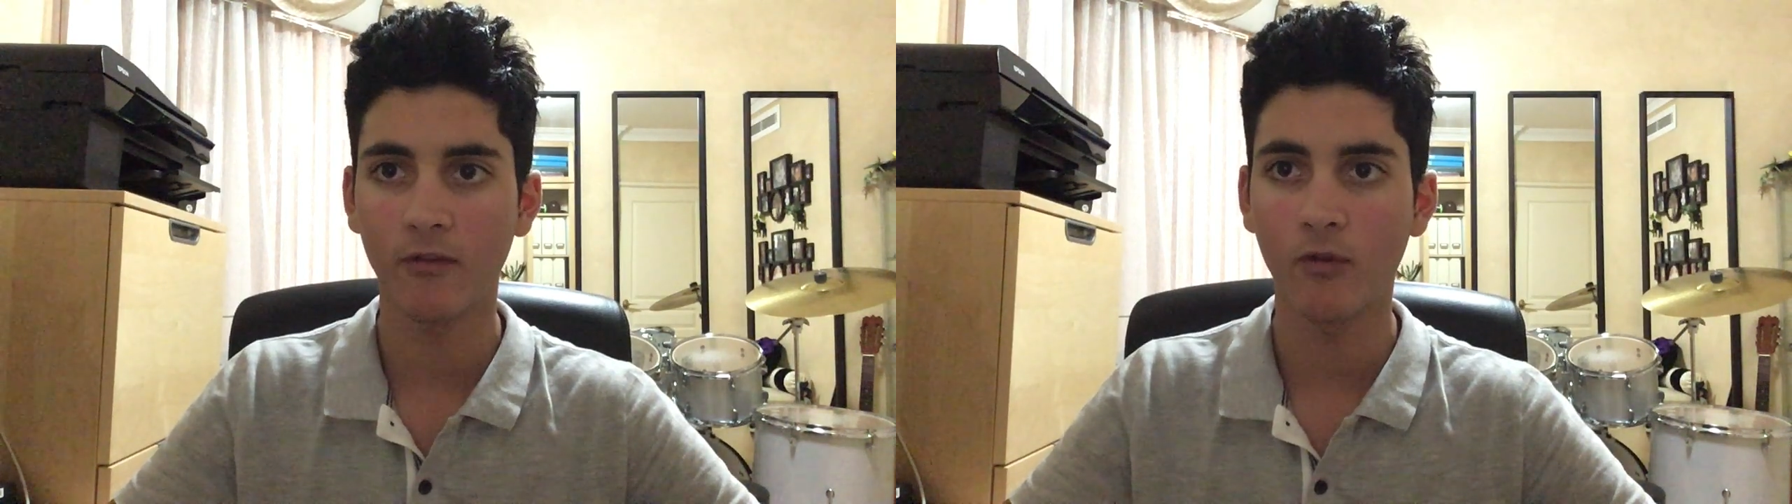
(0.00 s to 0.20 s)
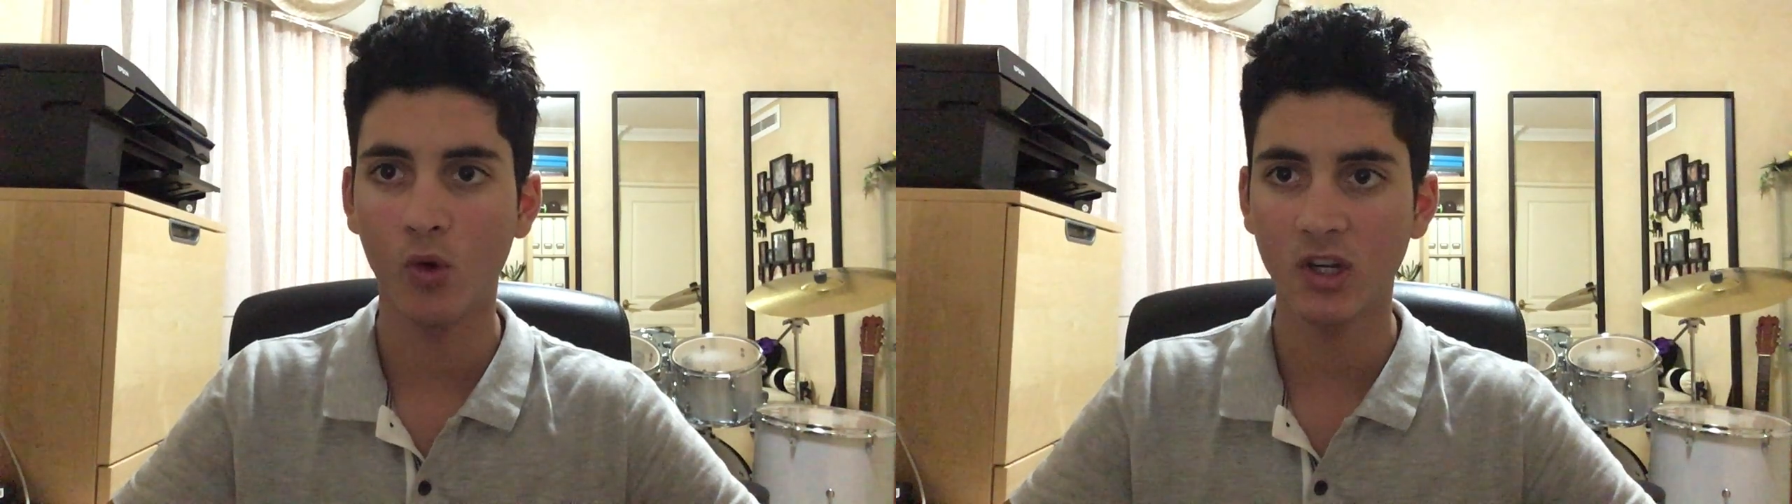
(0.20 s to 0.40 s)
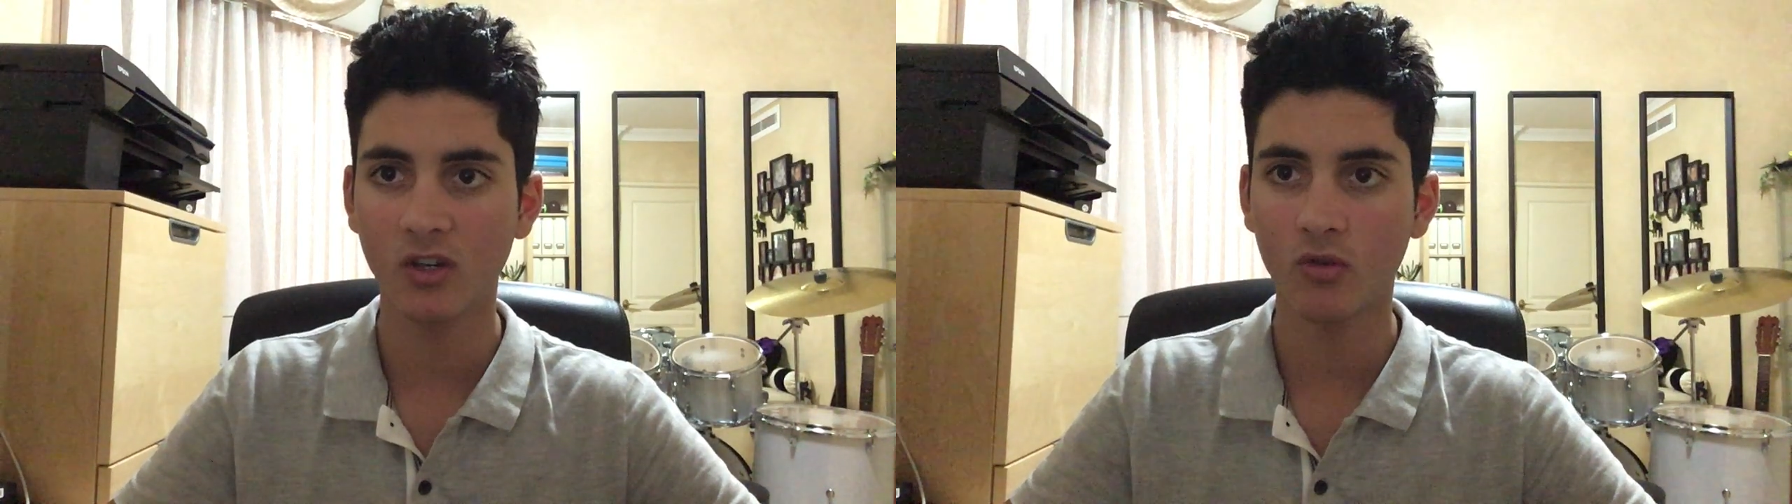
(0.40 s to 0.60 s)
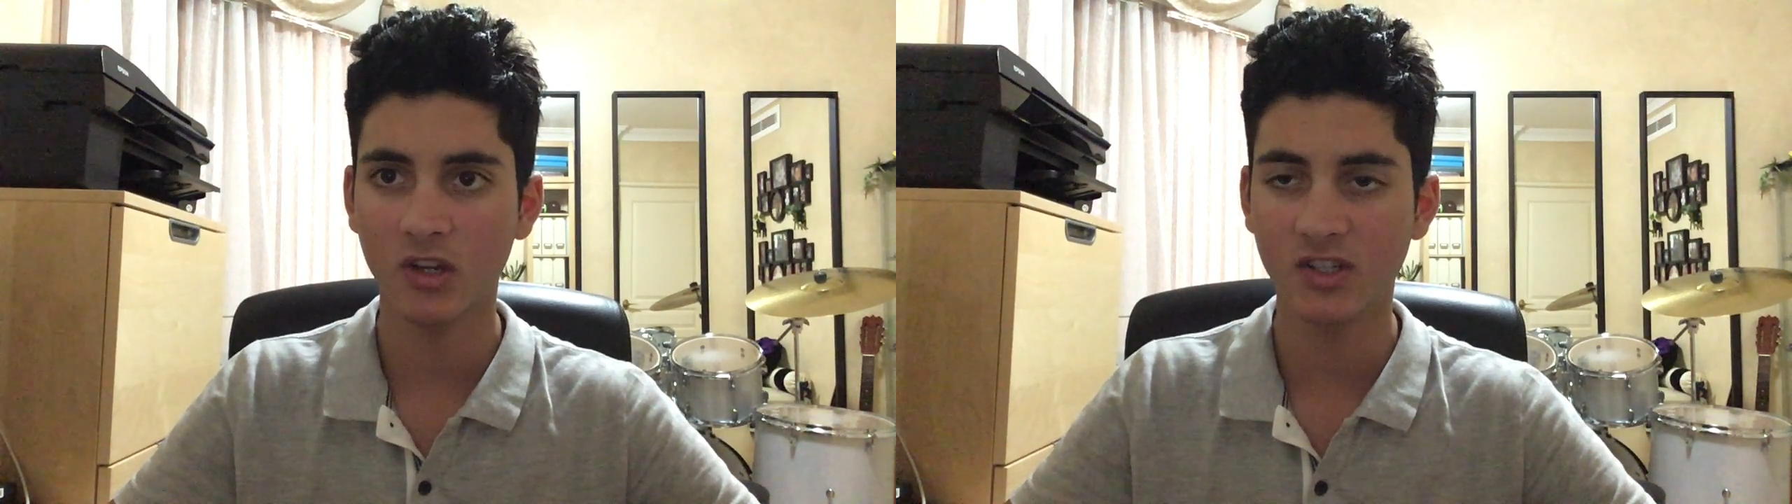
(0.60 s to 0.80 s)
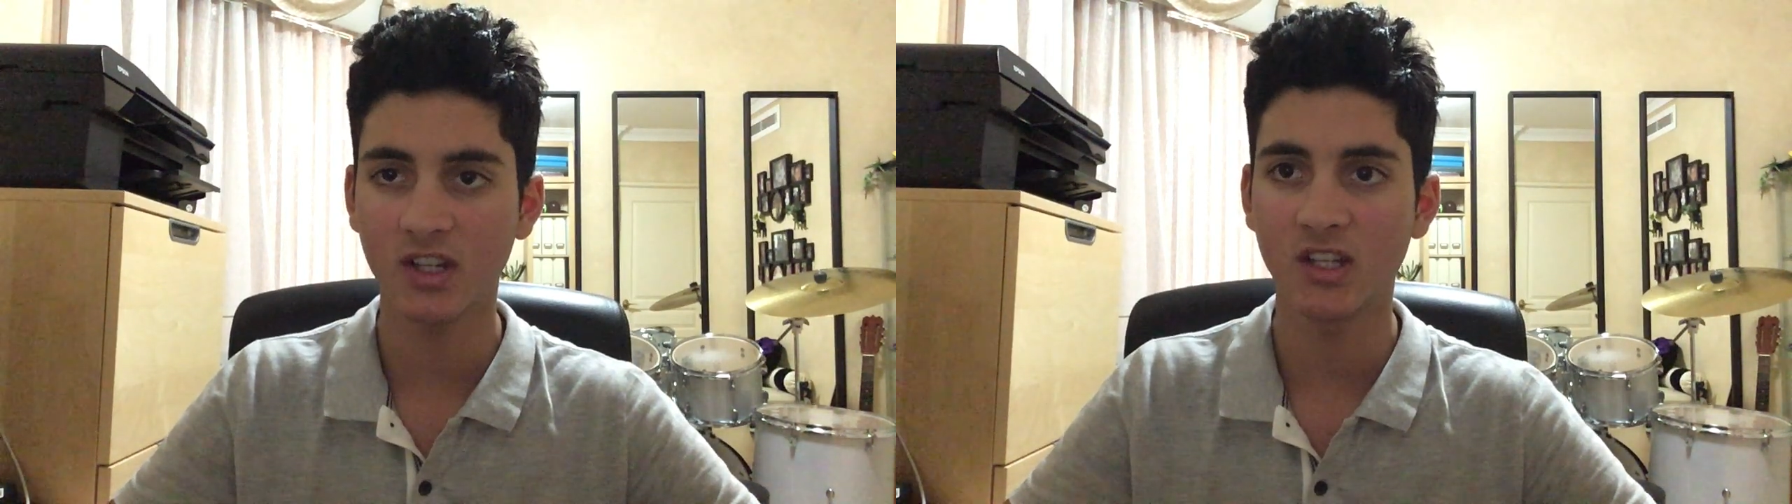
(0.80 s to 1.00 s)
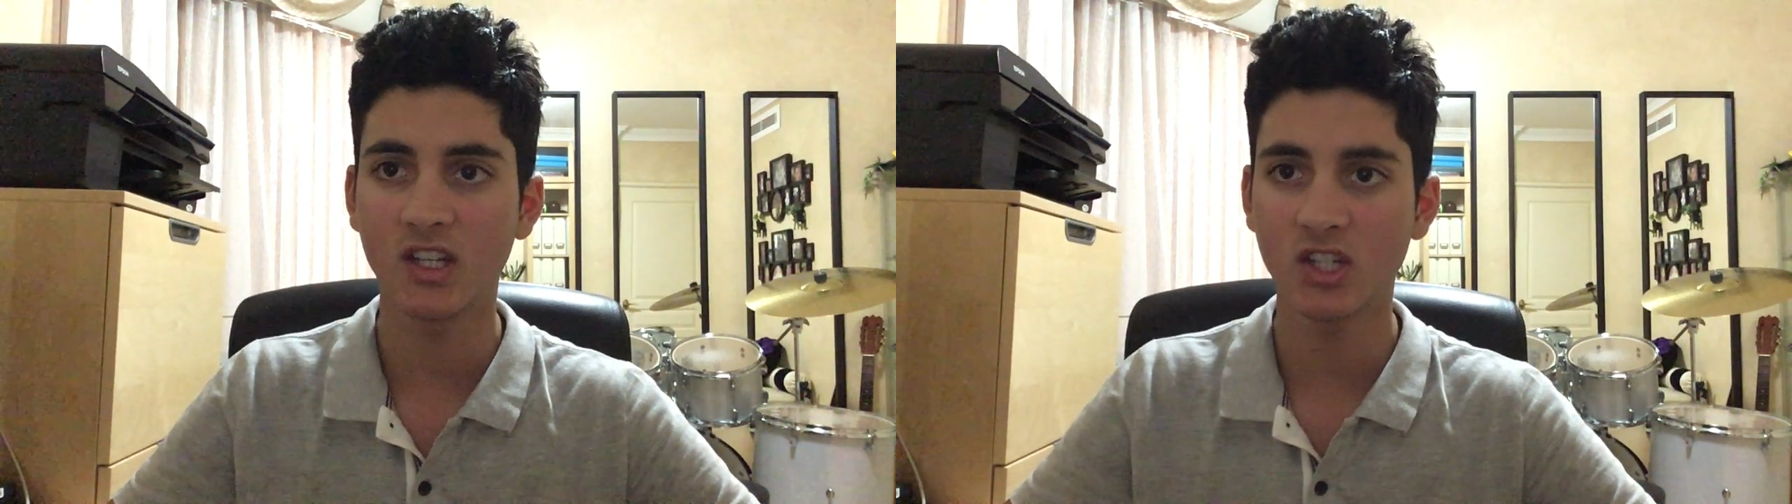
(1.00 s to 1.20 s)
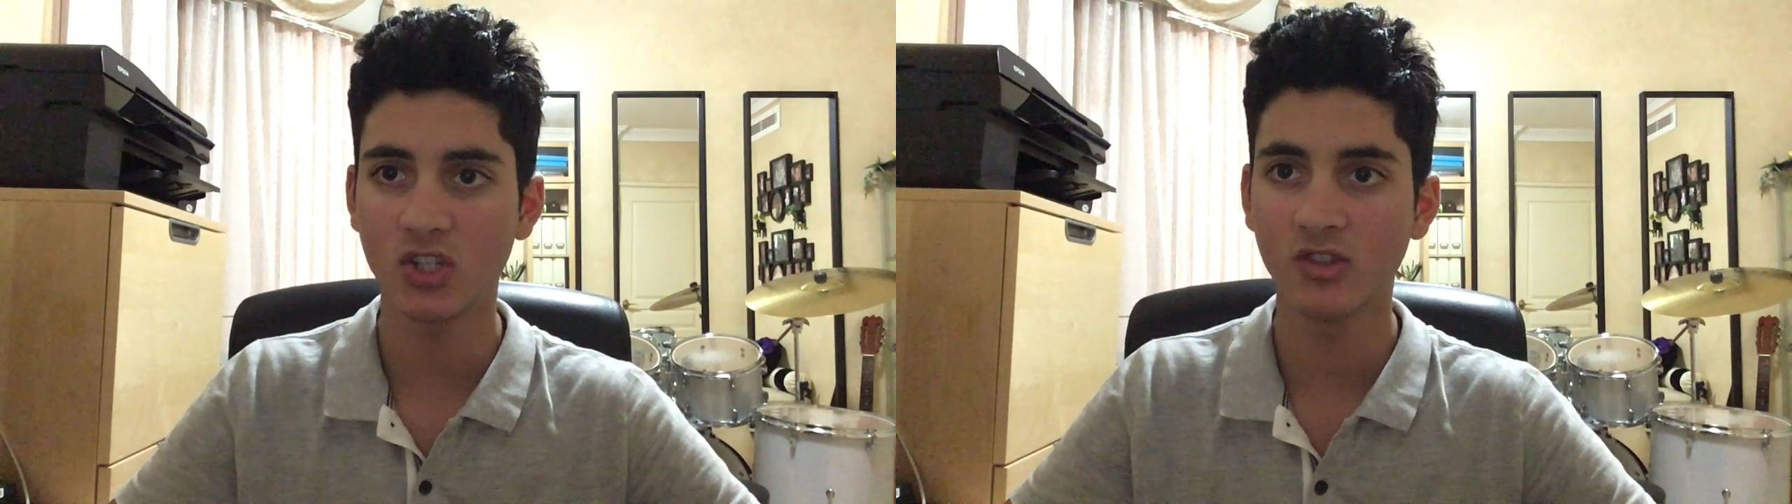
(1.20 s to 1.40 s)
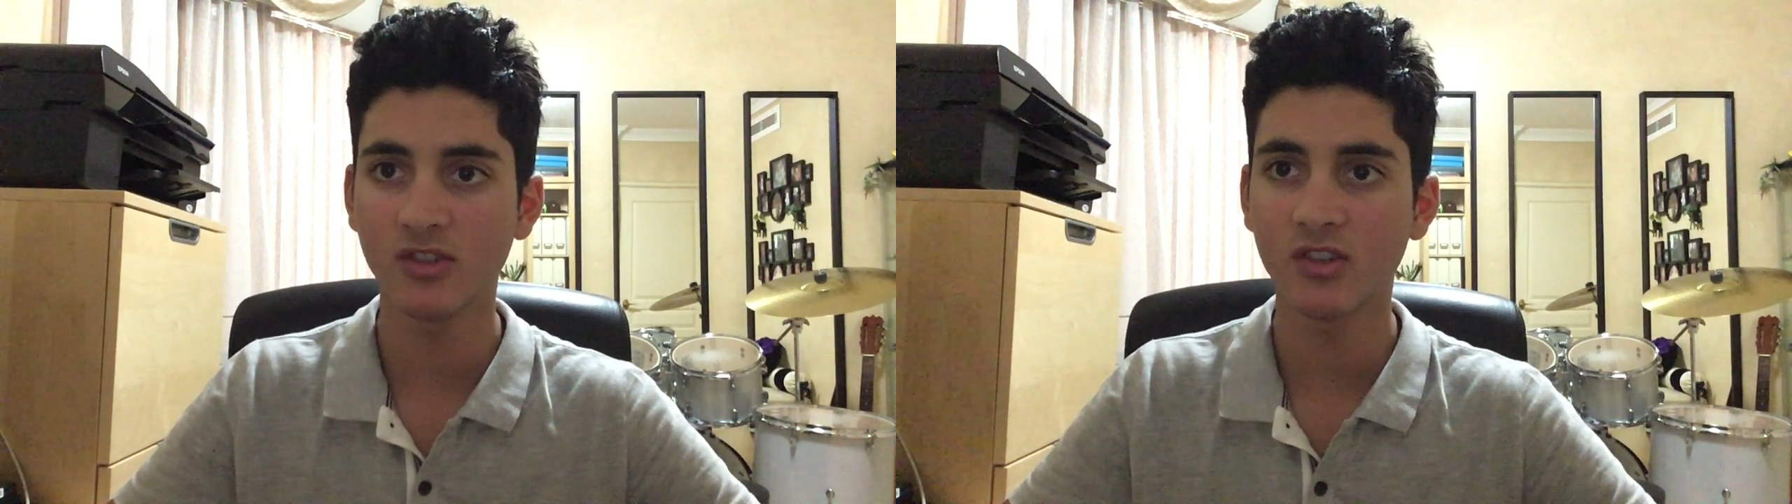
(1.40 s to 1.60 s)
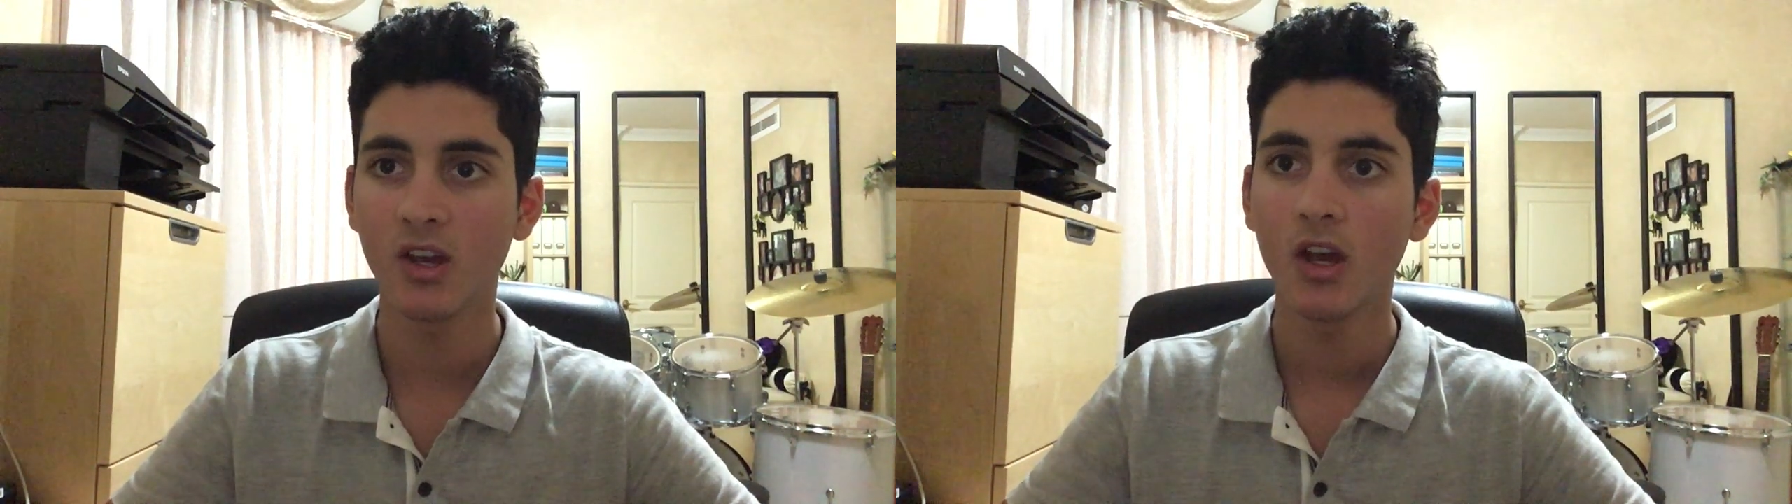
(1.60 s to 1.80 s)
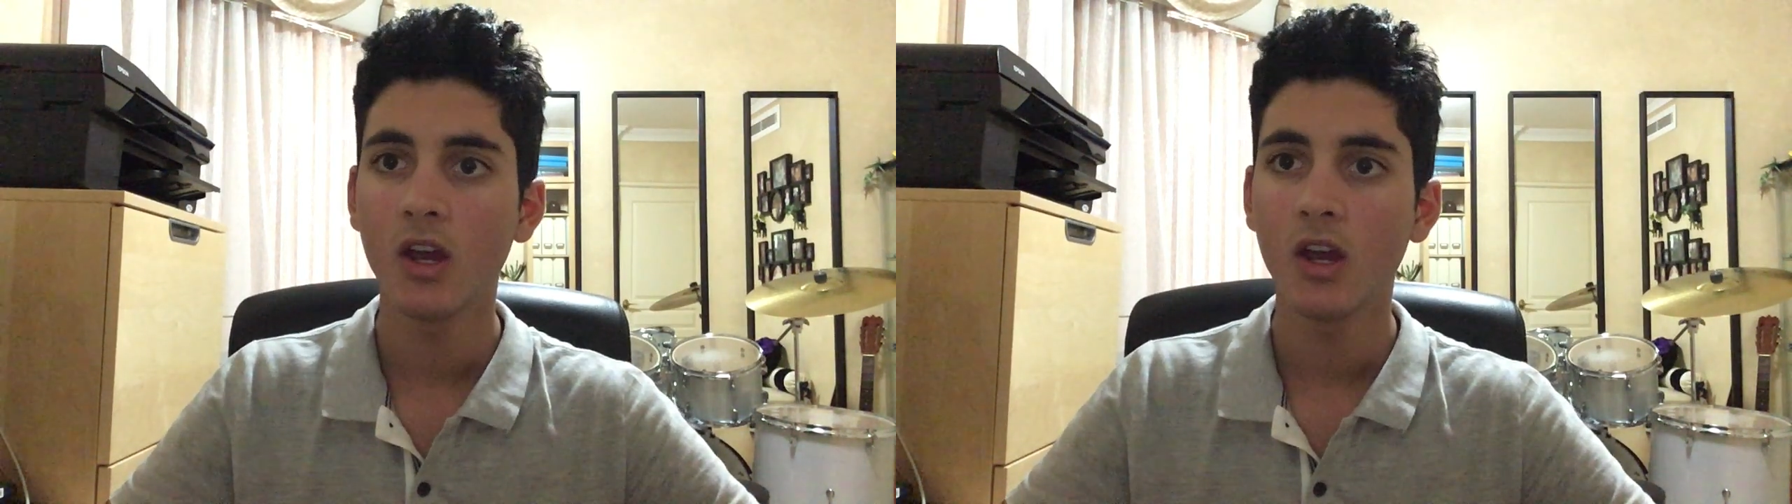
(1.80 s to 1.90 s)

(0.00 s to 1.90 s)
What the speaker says: 40 degrees conditions,